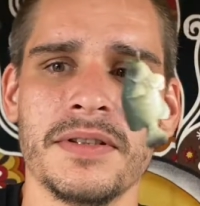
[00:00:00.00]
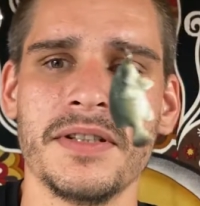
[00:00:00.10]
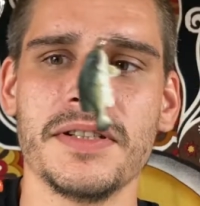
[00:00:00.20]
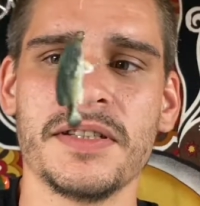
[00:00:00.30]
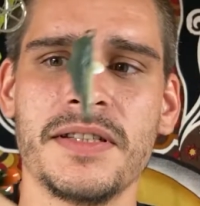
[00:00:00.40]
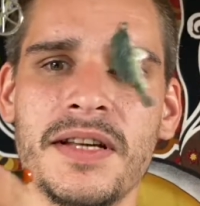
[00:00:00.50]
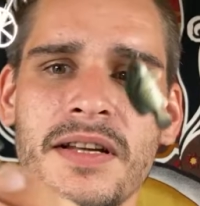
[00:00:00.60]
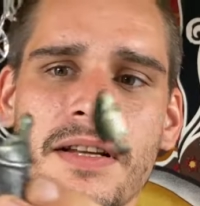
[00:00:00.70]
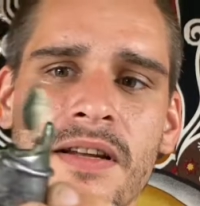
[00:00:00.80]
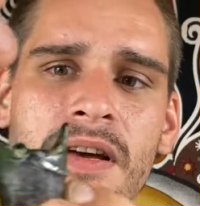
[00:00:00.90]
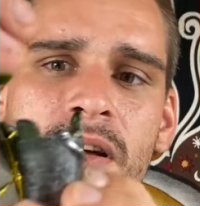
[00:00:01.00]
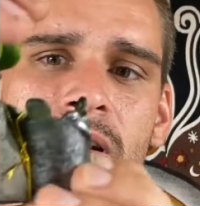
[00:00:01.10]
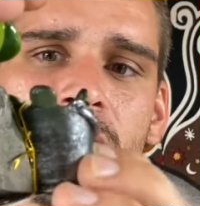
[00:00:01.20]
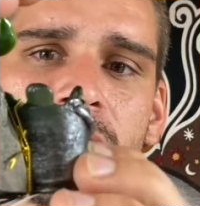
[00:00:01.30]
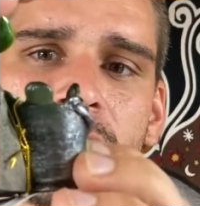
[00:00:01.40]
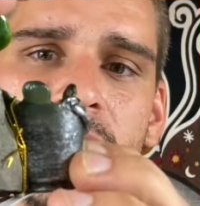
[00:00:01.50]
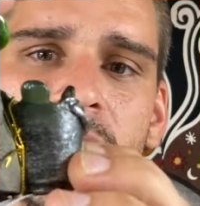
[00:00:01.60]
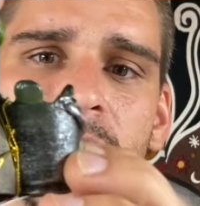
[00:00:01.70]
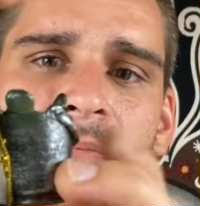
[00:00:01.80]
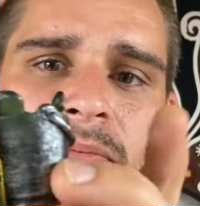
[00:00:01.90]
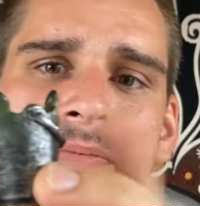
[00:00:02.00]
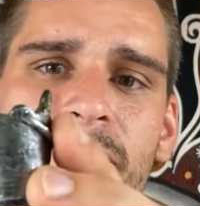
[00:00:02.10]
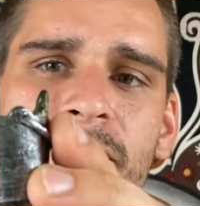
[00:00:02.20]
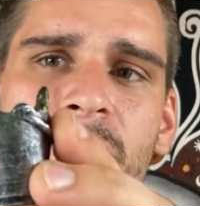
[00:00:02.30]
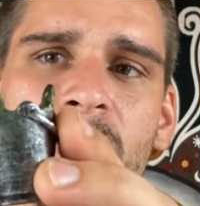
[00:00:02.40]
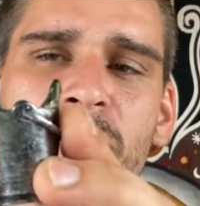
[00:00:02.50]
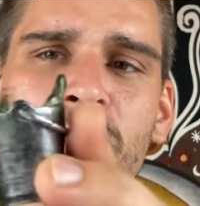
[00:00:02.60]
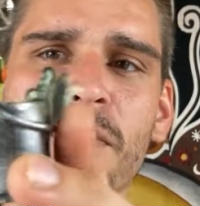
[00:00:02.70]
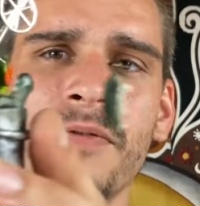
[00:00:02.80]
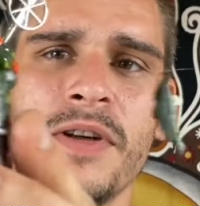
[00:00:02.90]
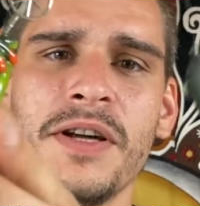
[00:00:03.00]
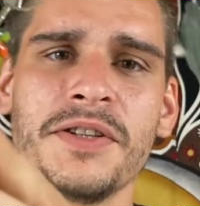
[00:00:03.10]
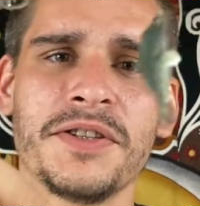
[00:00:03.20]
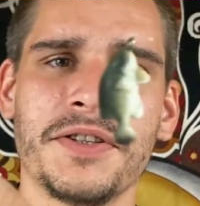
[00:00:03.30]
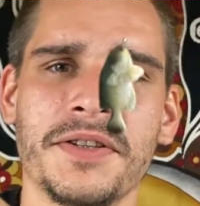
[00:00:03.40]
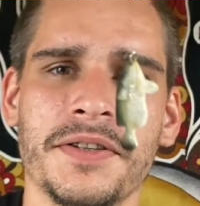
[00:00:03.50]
Just sitting on a stump, bucket full of fish,